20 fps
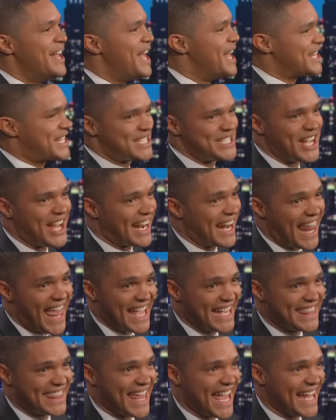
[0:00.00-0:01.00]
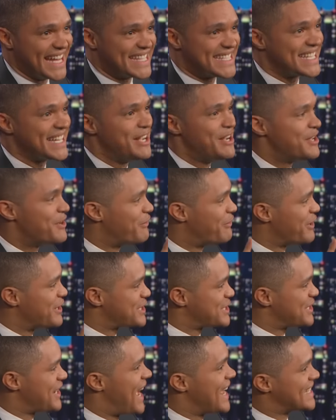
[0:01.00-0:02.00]
It's not like that.
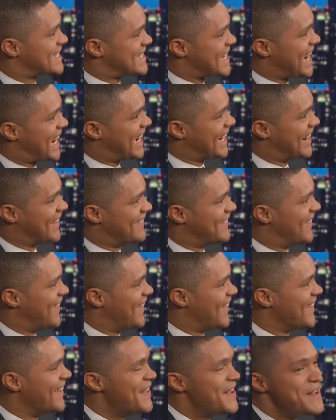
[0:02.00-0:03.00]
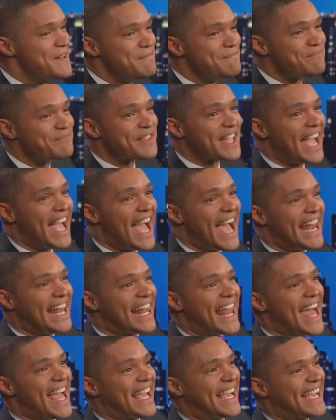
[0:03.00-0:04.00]
First and second of all, and
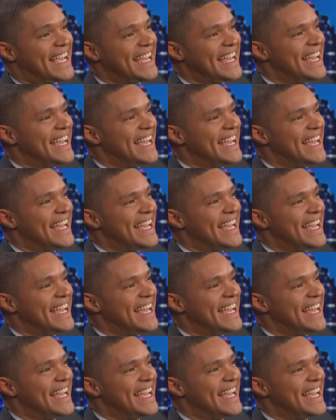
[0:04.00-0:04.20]
like